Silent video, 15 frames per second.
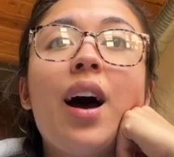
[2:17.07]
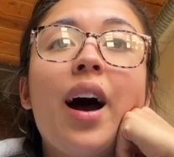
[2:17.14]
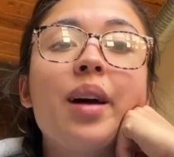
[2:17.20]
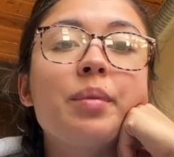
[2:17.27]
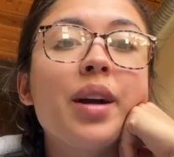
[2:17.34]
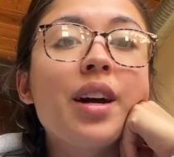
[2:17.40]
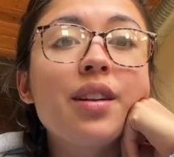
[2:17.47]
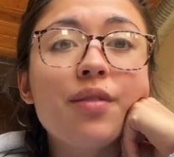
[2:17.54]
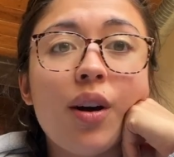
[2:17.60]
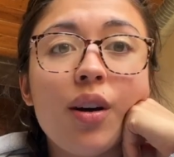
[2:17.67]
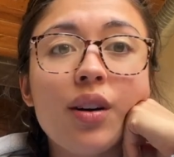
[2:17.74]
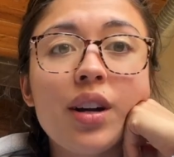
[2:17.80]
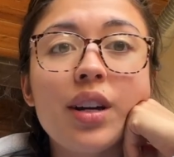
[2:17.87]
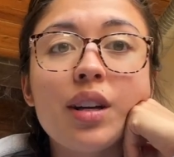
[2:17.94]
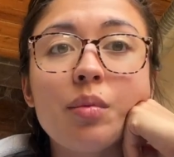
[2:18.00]
I'm kind of
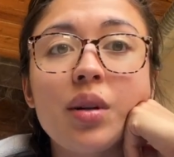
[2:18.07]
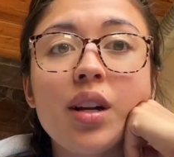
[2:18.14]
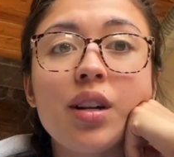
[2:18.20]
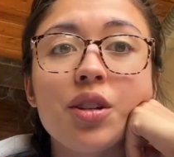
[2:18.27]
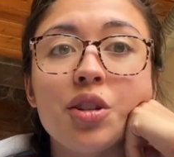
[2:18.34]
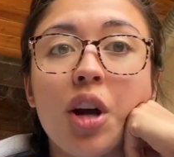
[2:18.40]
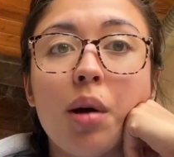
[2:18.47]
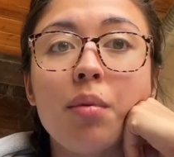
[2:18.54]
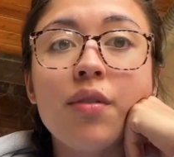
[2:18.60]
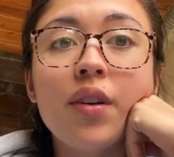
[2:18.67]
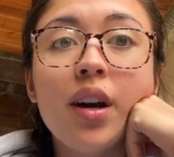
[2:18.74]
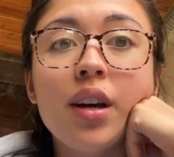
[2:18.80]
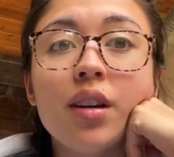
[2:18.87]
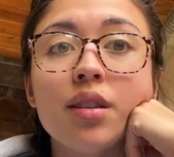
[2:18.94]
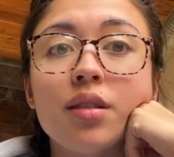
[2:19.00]
already committed to
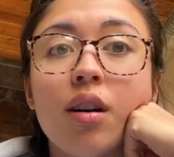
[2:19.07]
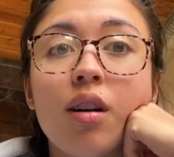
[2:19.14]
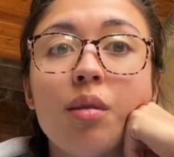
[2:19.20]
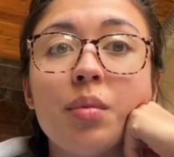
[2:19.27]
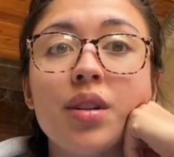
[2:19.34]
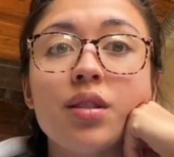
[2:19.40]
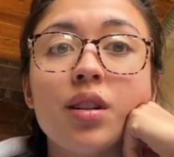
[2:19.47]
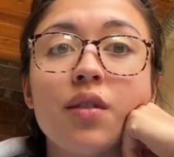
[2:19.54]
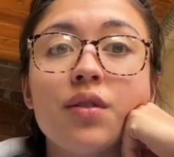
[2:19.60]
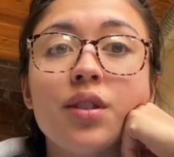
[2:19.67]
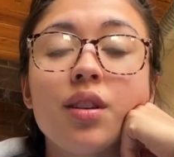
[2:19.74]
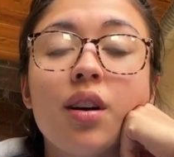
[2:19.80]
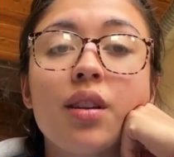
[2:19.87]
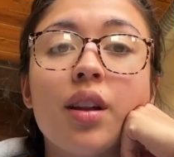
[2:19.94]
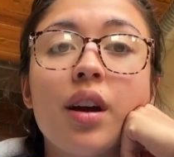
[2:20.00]
Shopify because all my stuff is
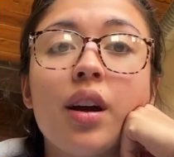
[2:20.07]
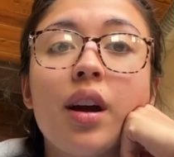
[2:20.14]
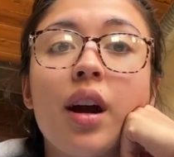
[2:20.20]
on there.